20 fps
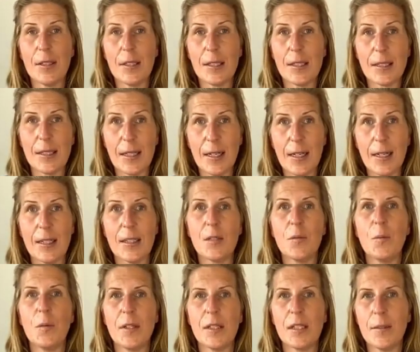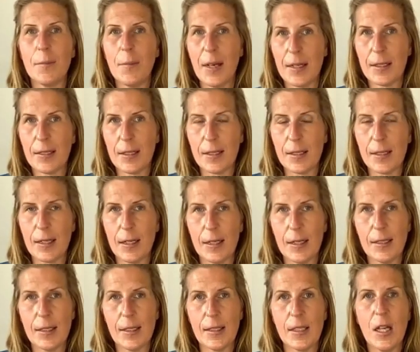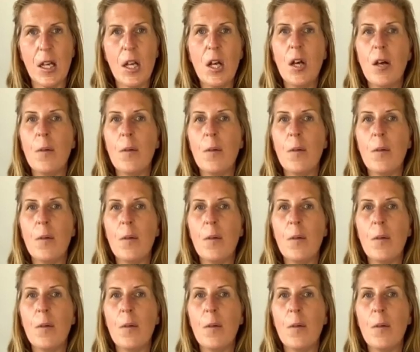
to start with some exercises,